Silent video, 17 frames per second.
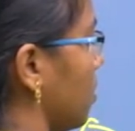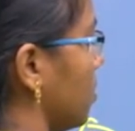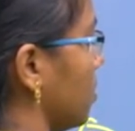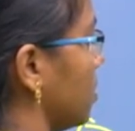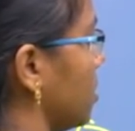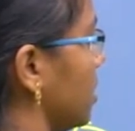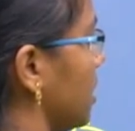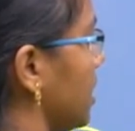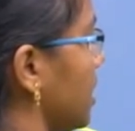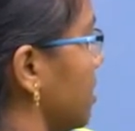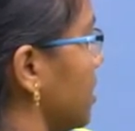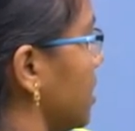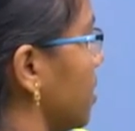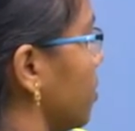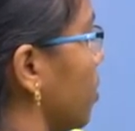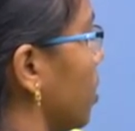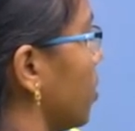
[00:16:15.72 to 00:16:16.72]
C is
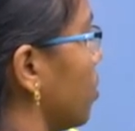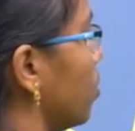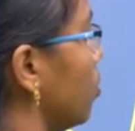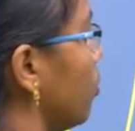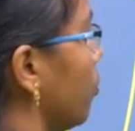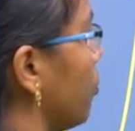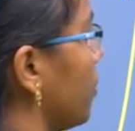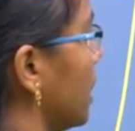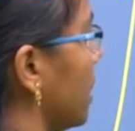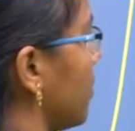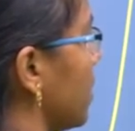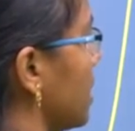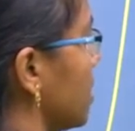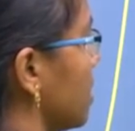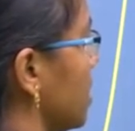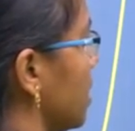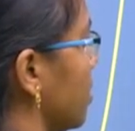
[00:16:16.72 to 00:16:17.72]
equal to
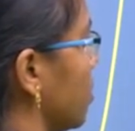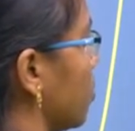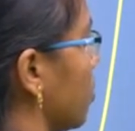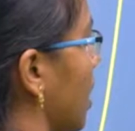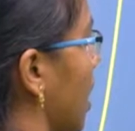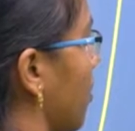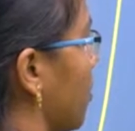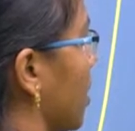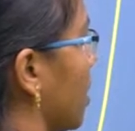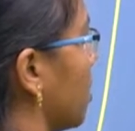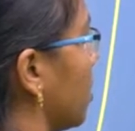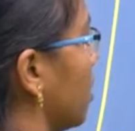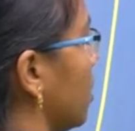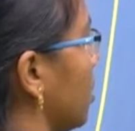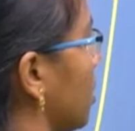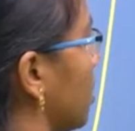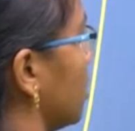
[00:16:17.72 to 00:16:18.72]
frequency into lambda.
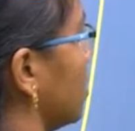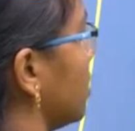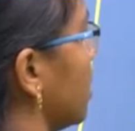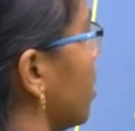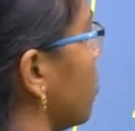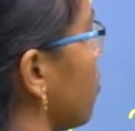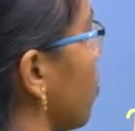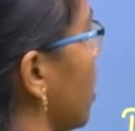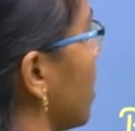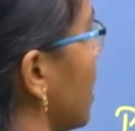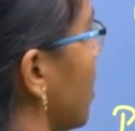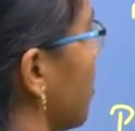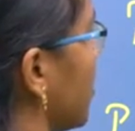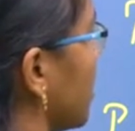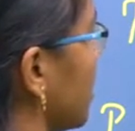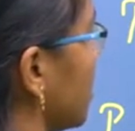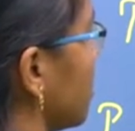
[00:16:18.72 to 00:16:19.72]
Then what
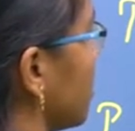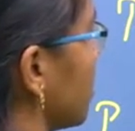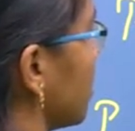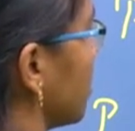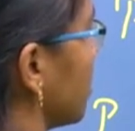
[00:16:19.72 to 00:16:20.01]
happens?